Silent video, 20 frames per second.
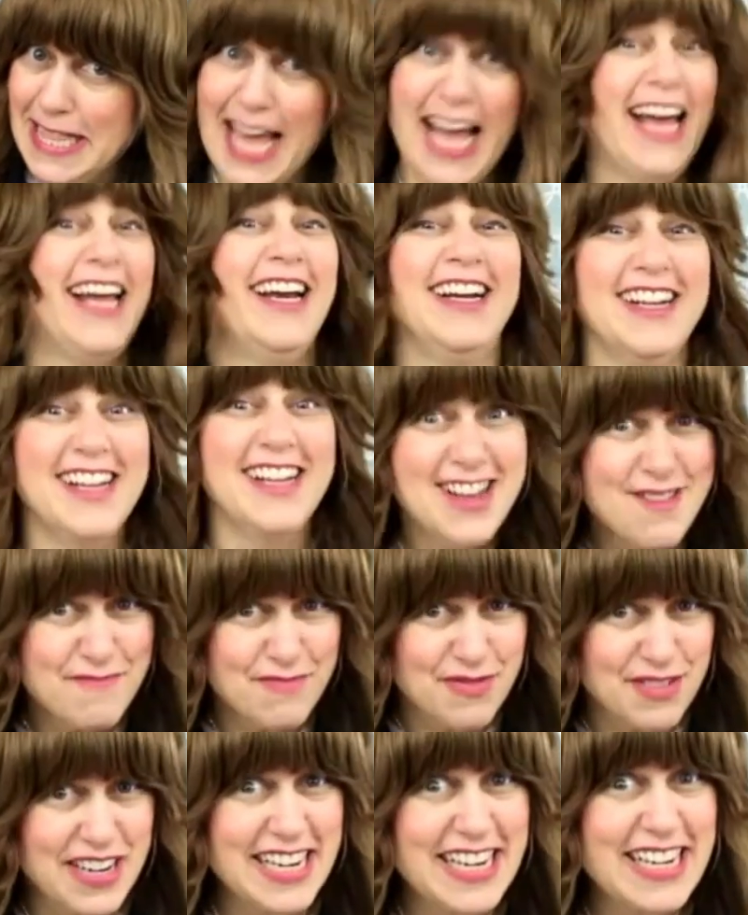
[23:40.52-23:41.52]
that
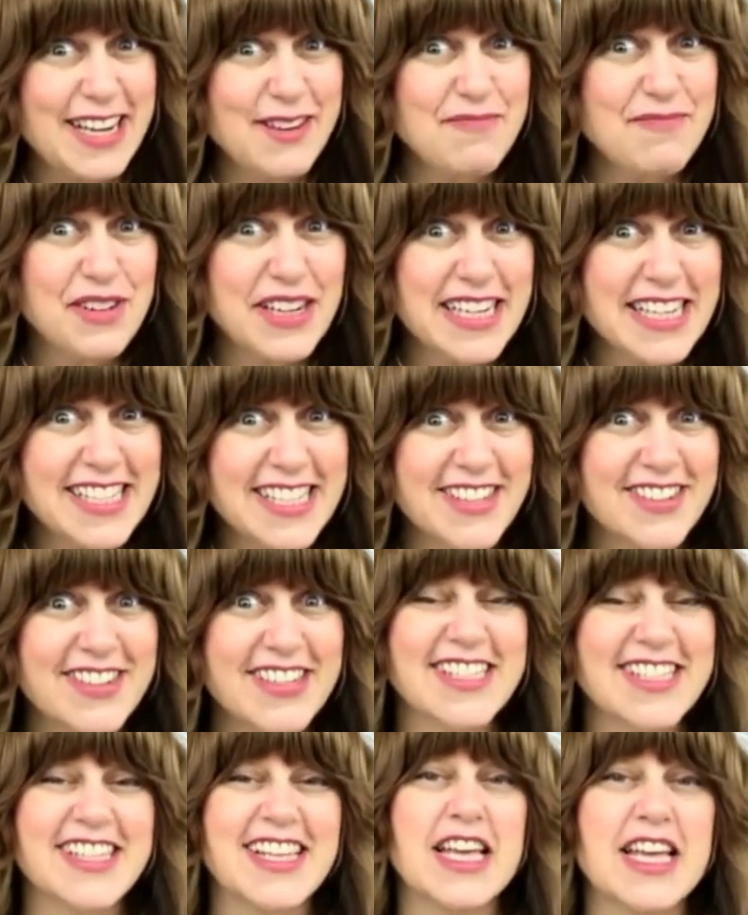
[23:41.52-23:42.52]
pretty, pretty
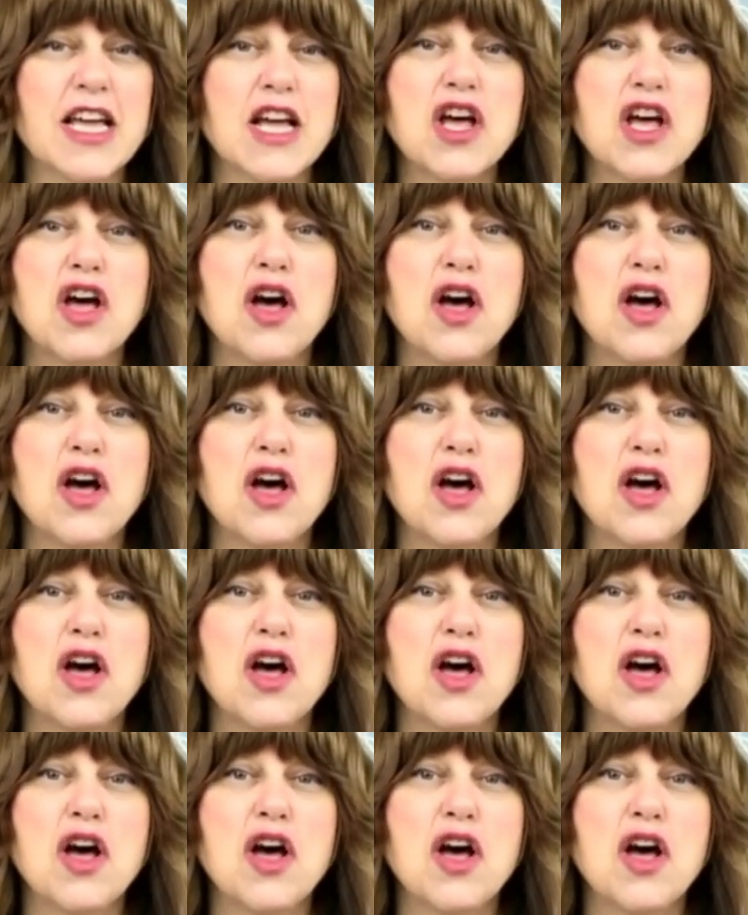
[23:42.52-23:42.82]
seriously.